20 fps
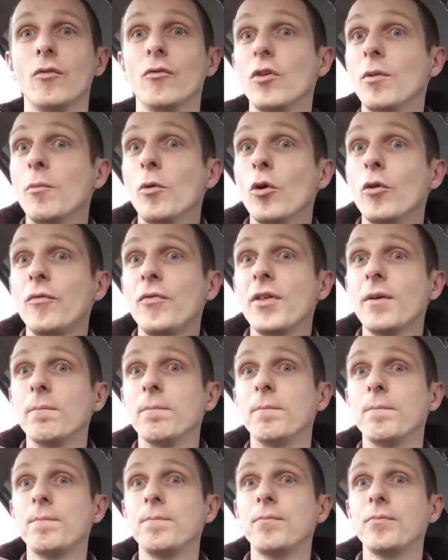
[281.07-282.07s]
Remove
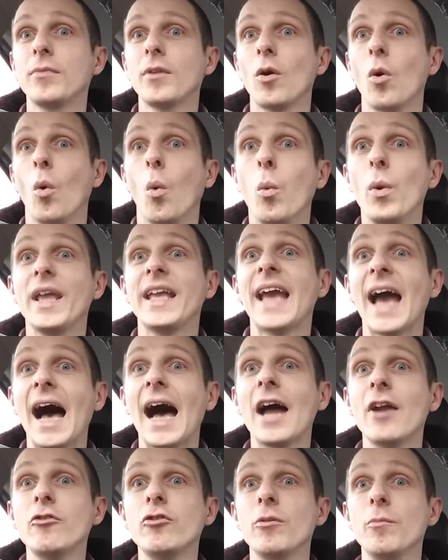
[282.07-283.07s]
them. We
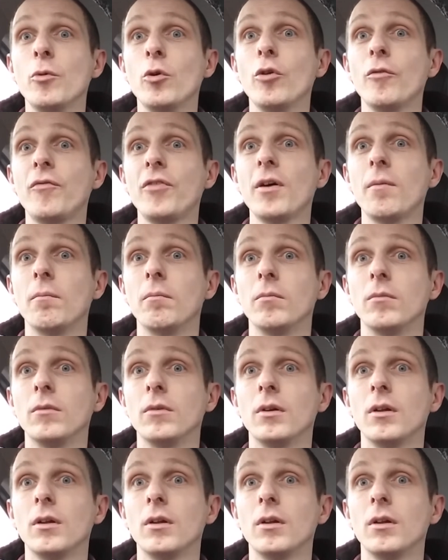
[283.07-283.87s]
can remove them.